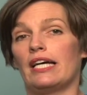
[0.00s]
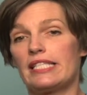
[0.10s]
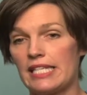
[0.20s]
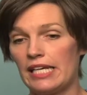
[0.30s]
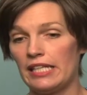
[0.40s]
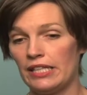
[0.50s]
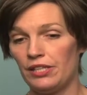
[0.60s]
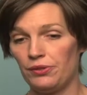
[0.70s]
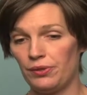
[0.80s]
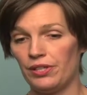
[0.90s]
I stayed in
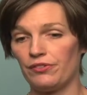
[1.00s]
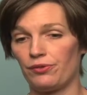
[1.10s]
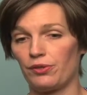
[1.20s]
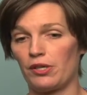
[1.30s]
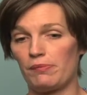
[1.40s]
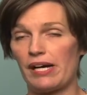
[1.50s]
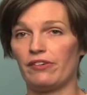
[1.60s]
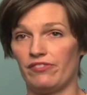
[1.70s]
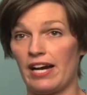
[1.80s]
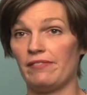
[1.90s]
the unit for
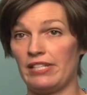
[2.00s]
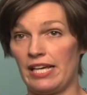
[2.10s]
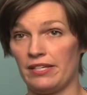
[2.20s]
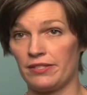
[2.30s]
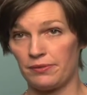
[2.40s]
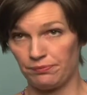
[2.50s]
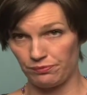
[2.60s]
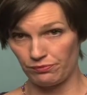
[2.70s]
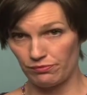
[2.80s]
about 5 days